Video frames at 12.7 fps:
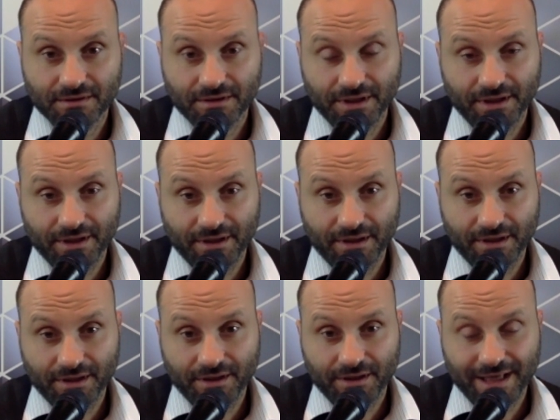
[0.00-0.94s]

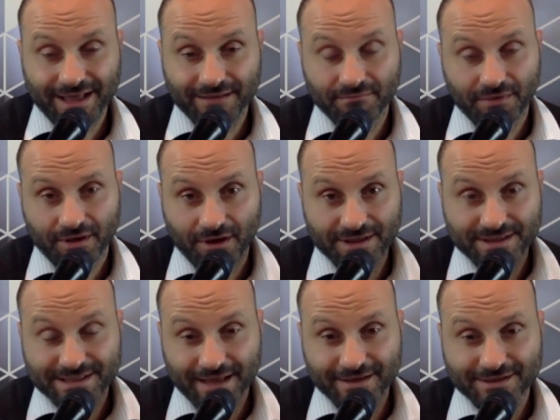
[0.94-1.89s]
and I
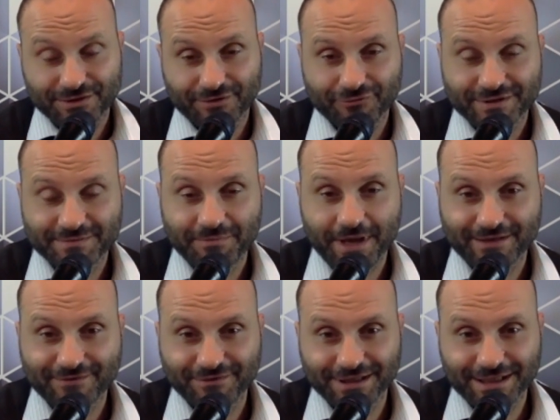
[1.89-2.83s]
say this sort of
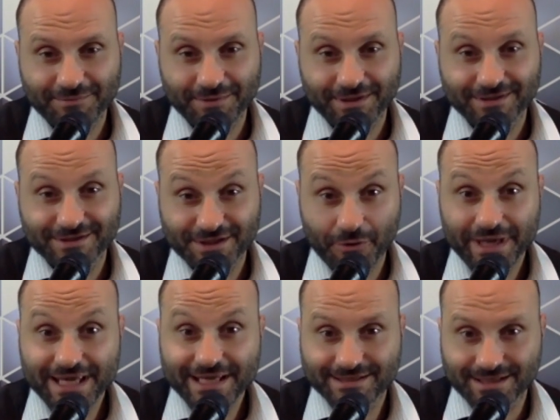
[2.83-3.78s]
respectfully, but so
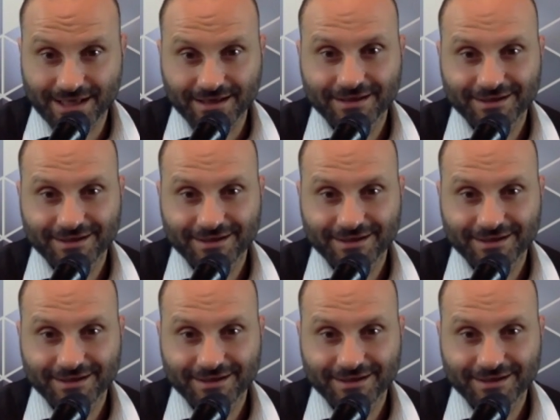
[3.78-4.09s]
easy,